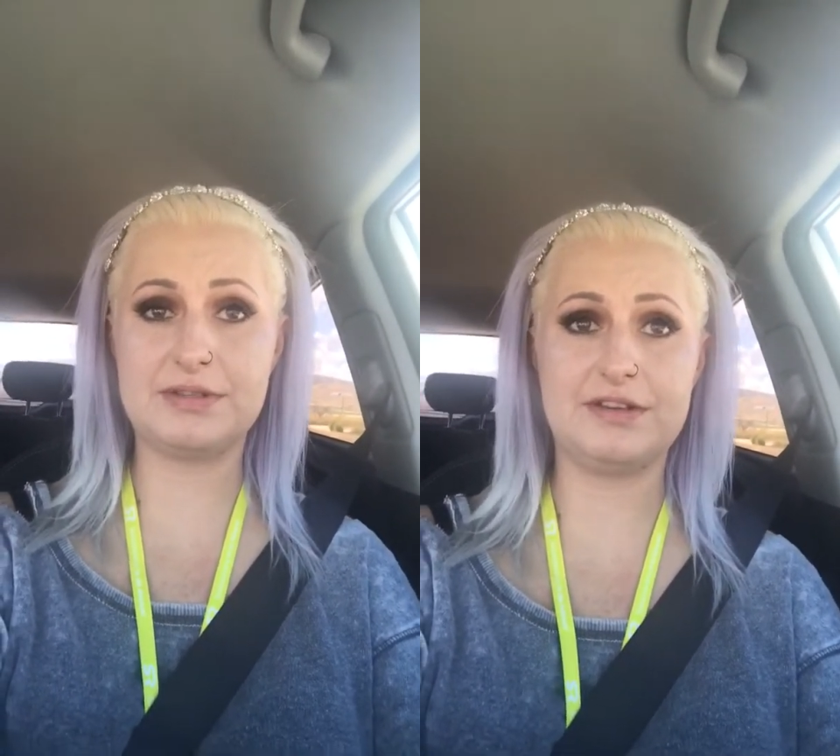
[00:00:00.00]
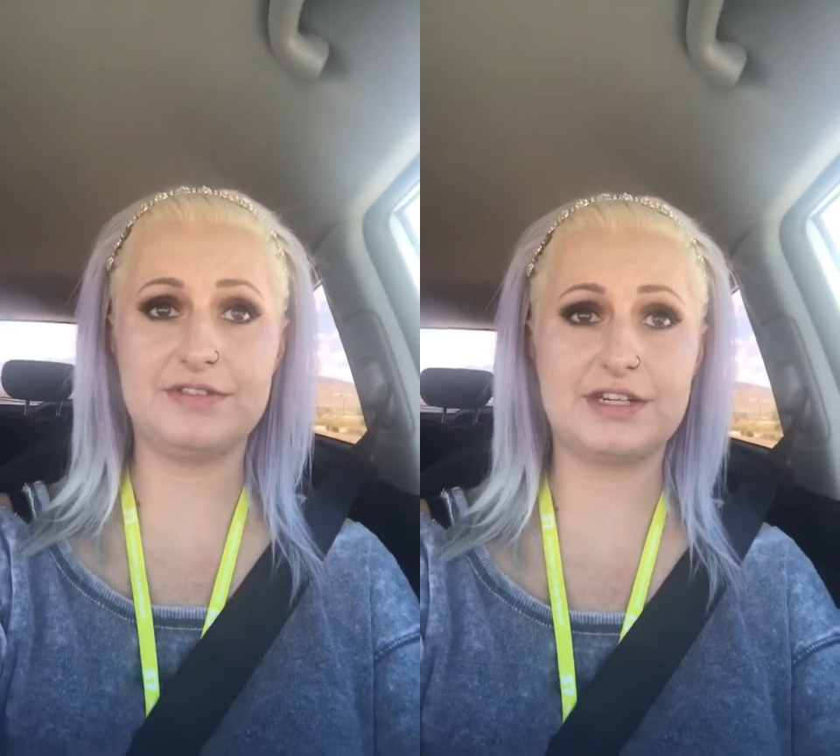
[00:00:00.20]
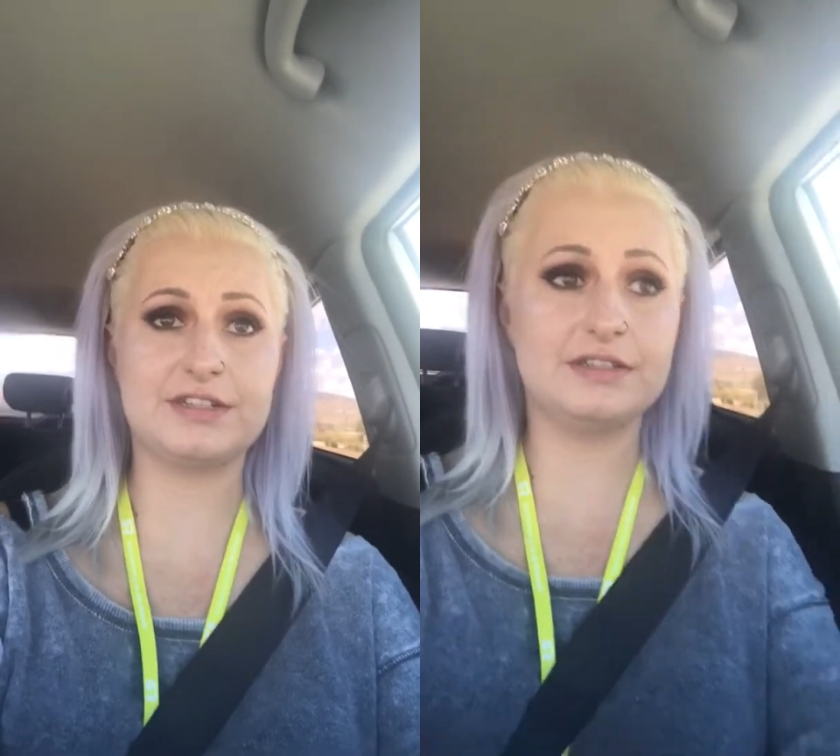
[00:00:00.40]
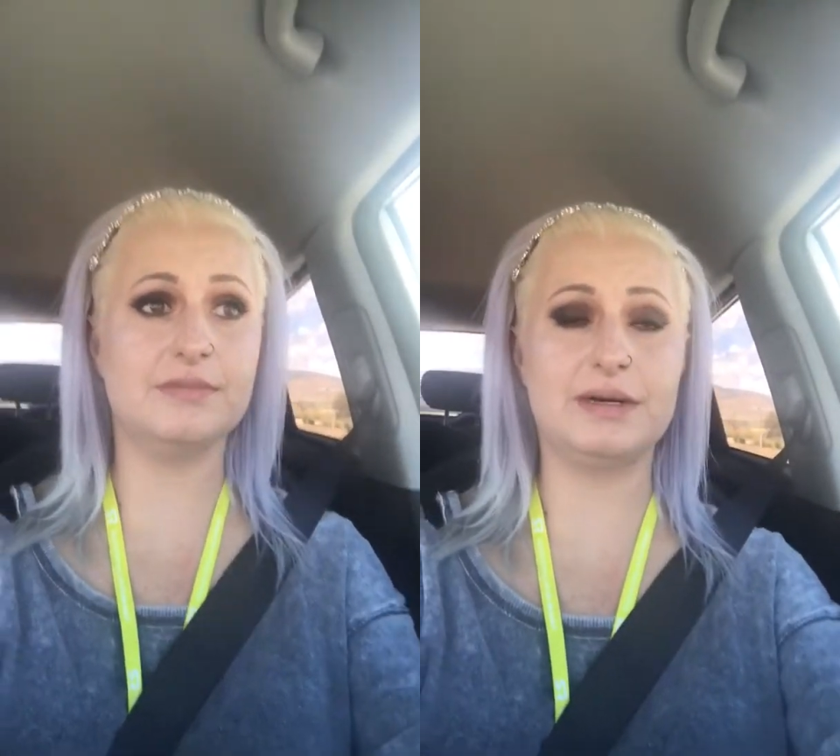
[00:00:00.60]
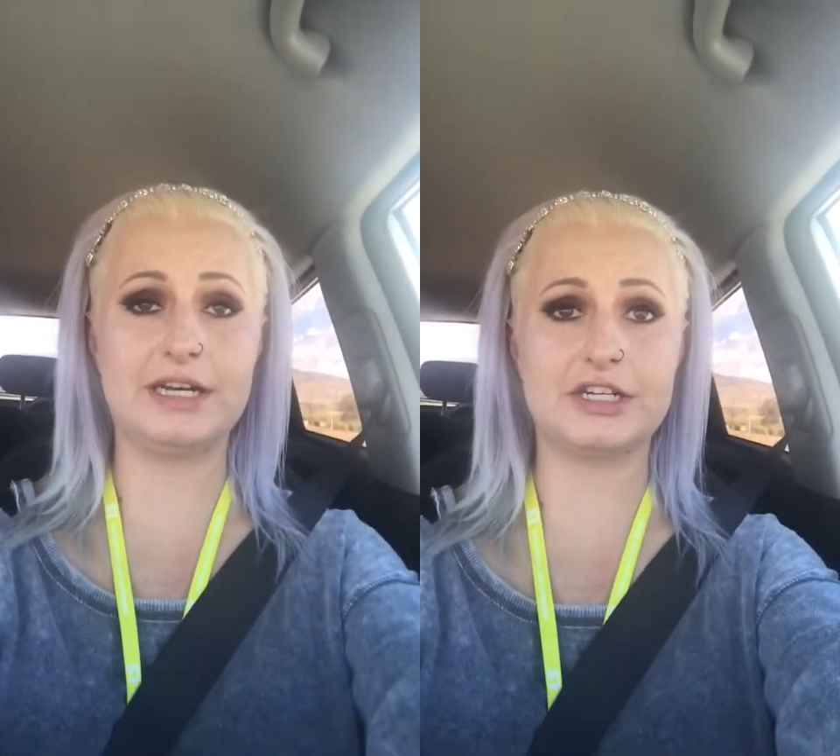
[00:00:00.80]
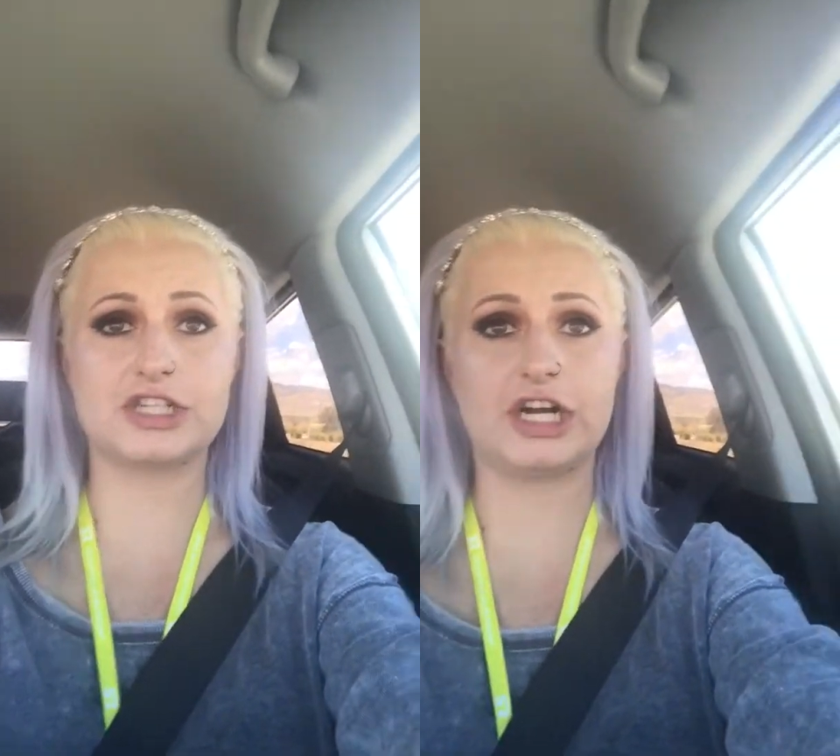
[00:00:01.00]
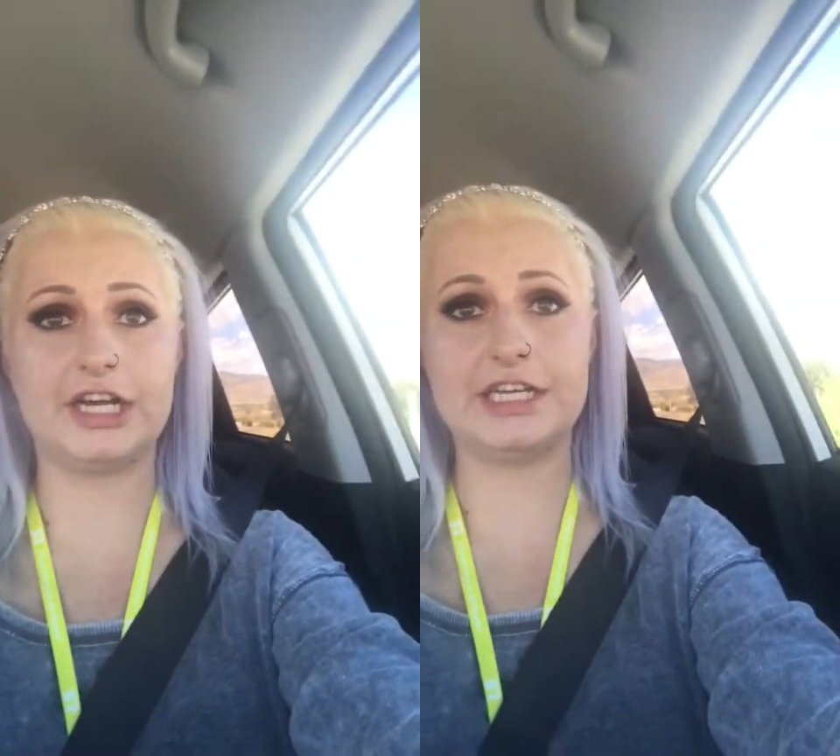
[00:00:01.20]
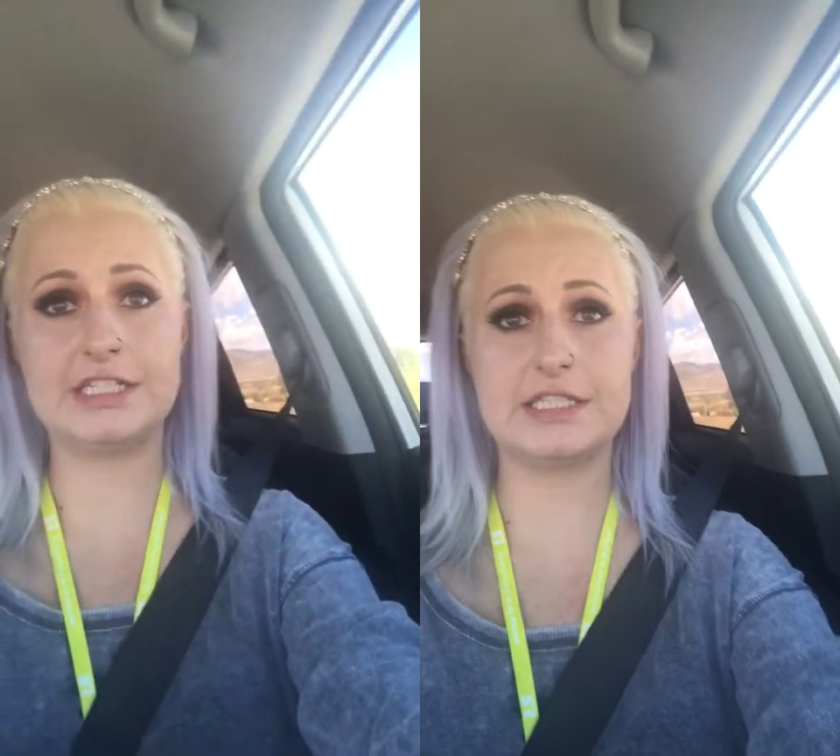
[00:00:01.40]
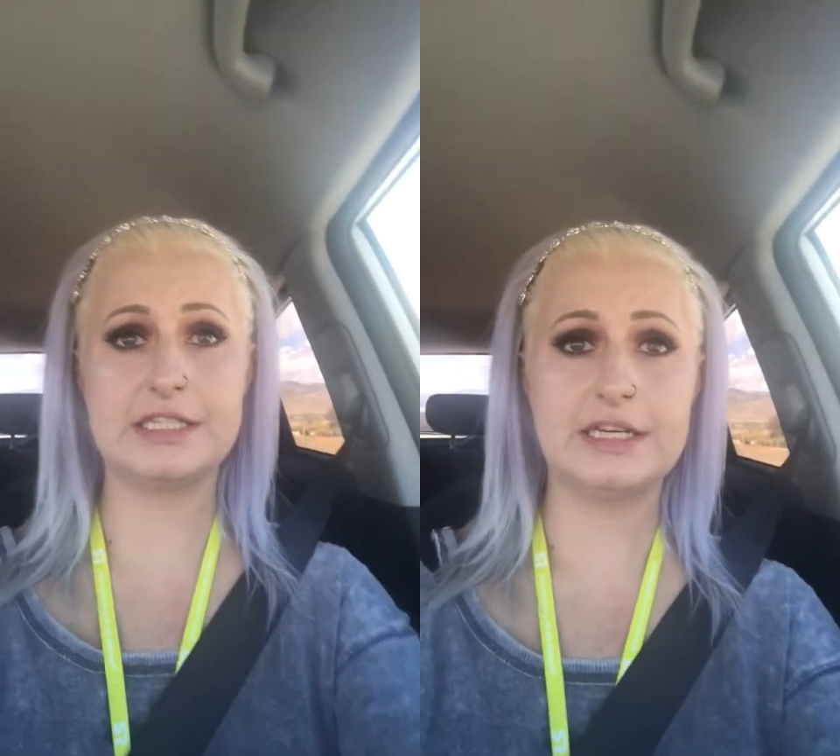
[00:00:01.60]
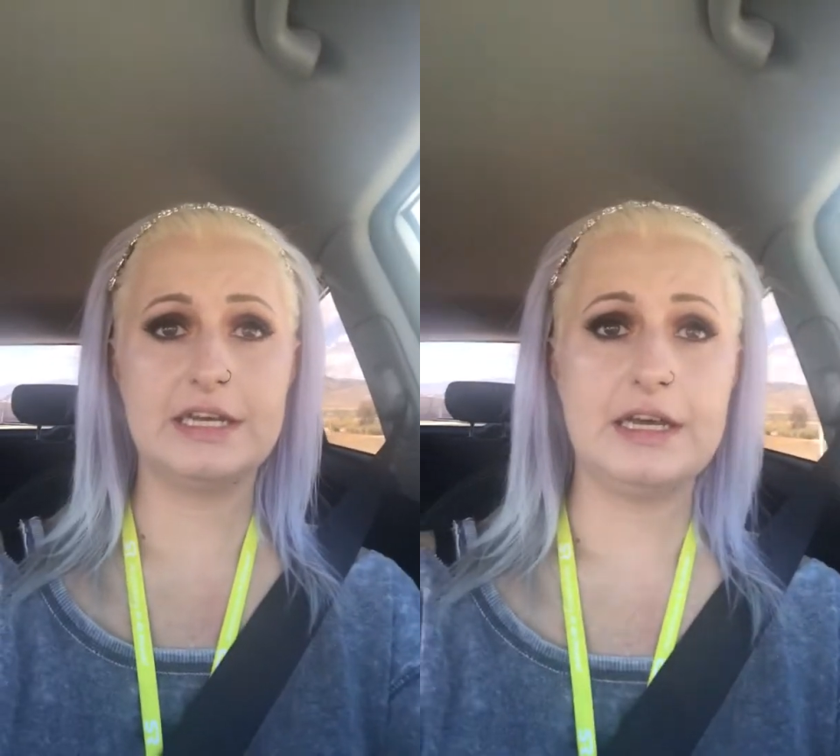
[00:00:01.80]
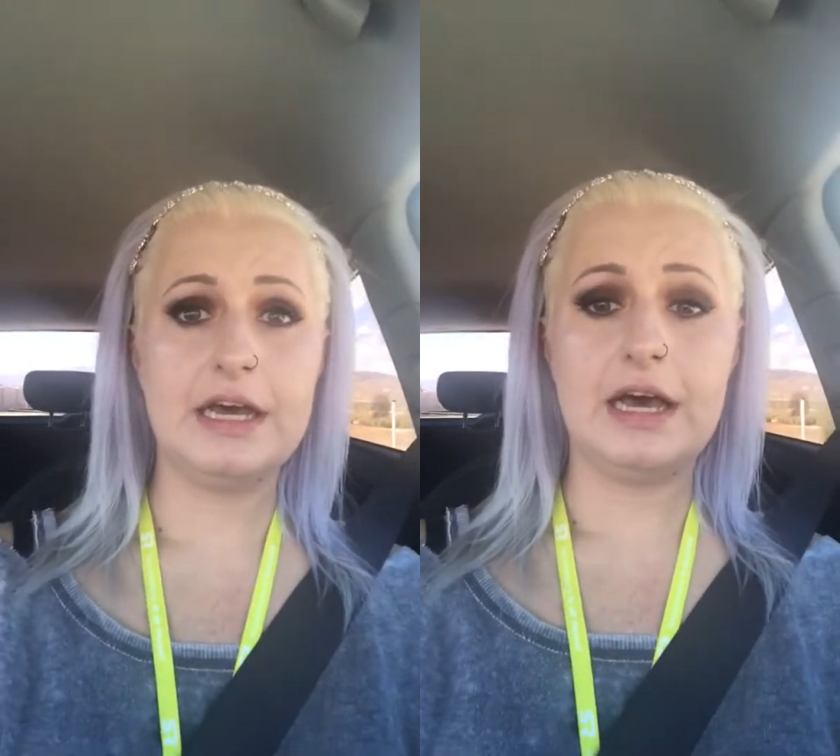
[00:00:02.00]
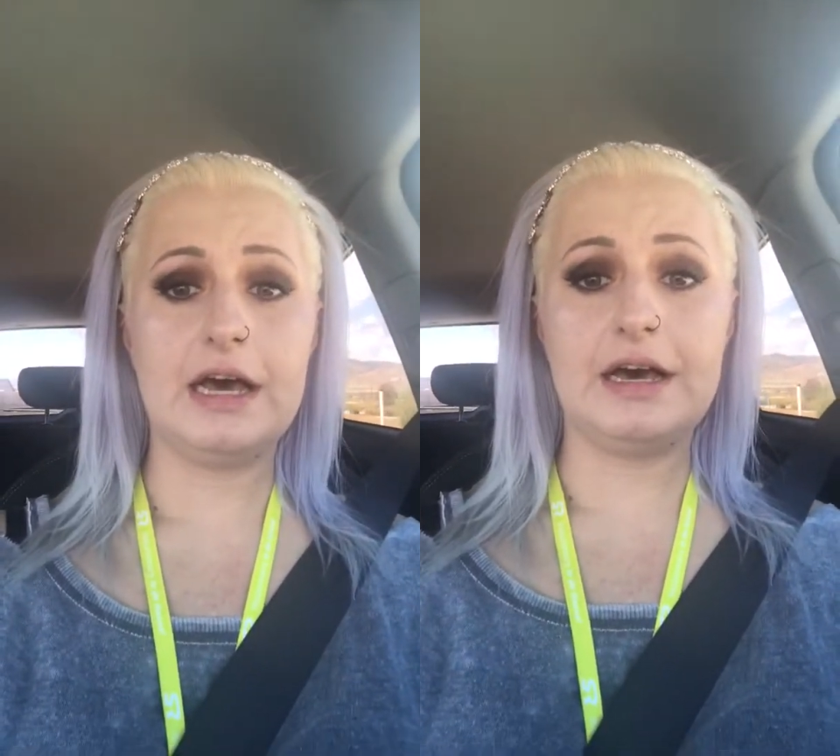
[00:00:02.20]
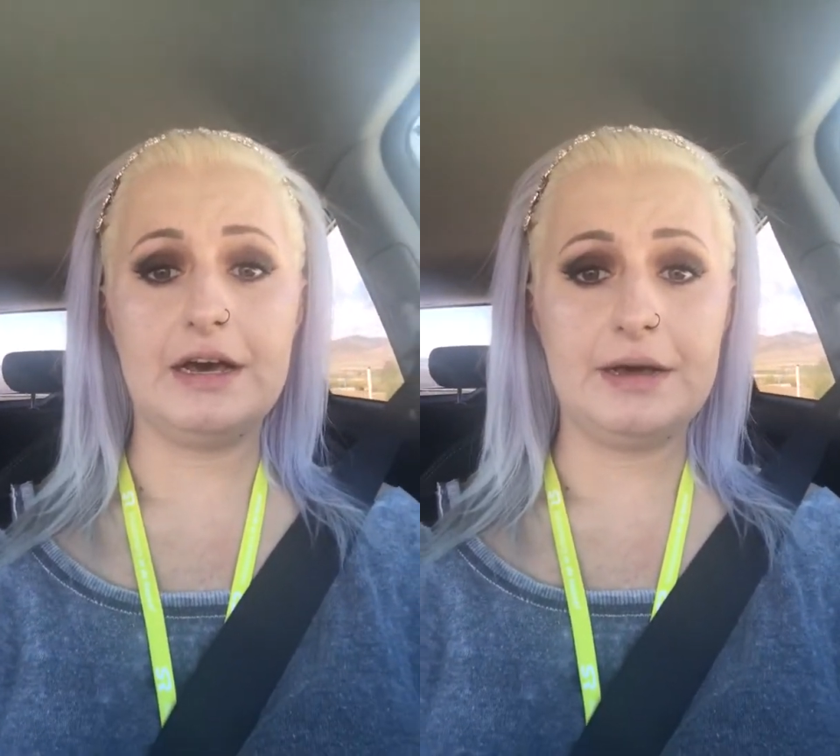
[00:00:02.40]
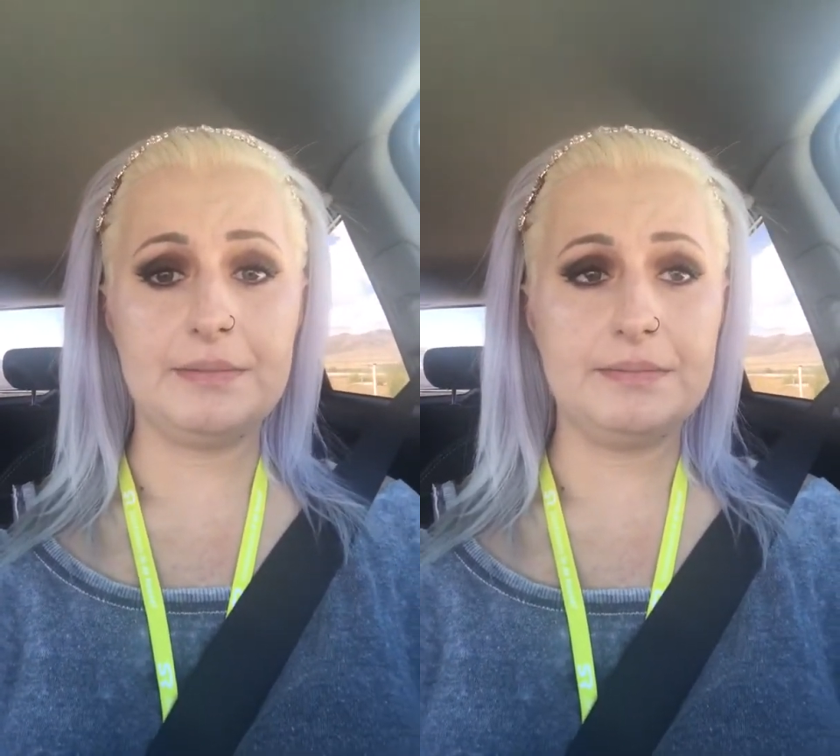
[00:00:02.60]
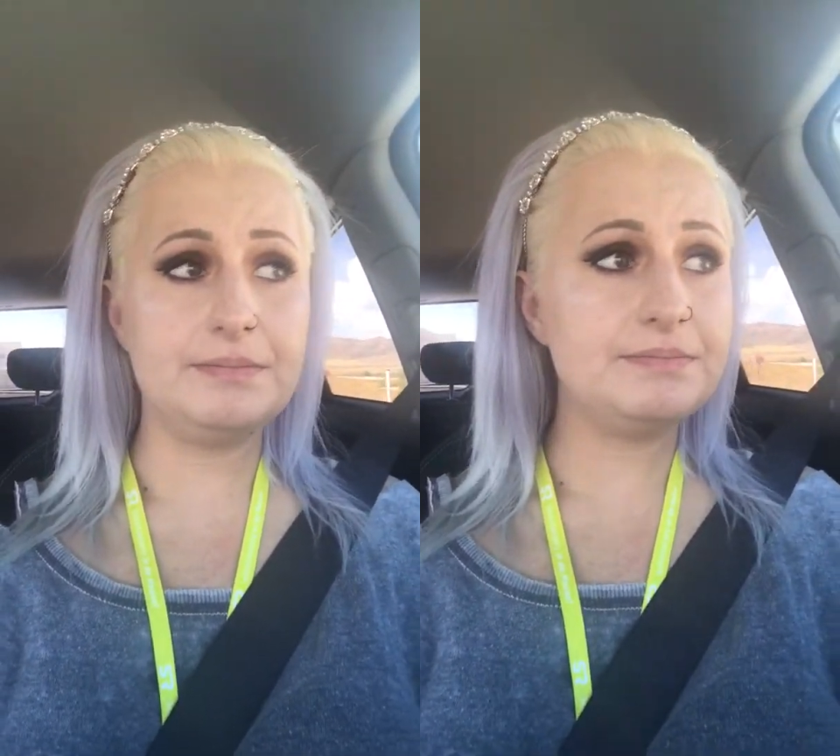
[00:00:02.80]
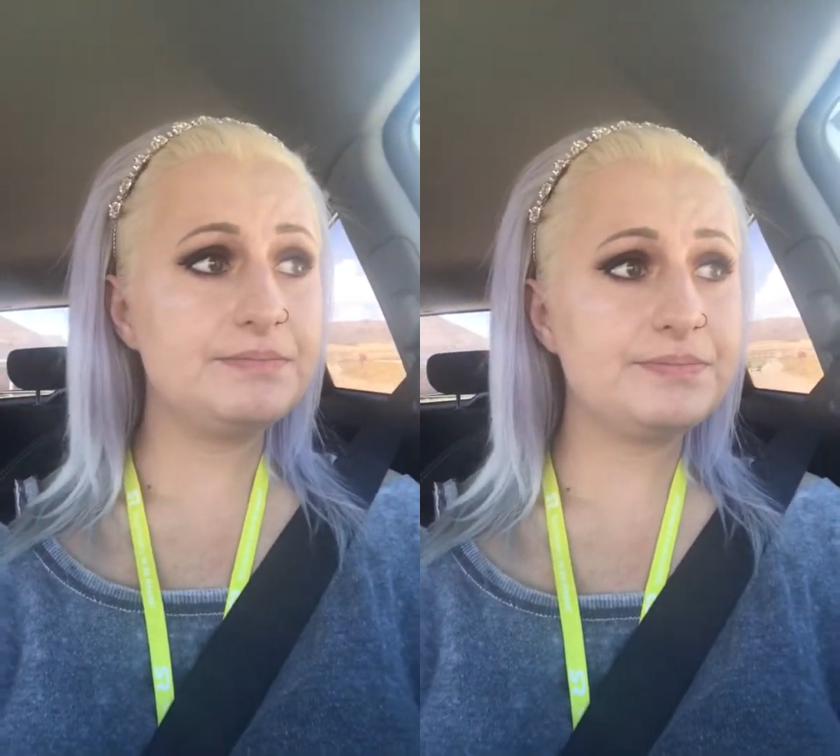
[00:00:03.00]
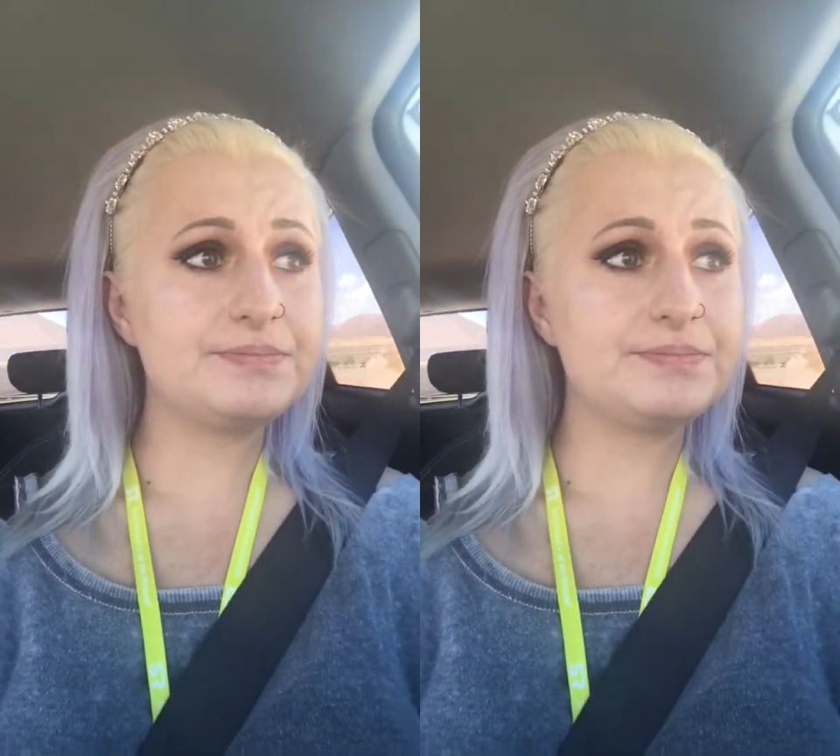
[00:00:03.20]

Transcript: so I figured why not try it. Um,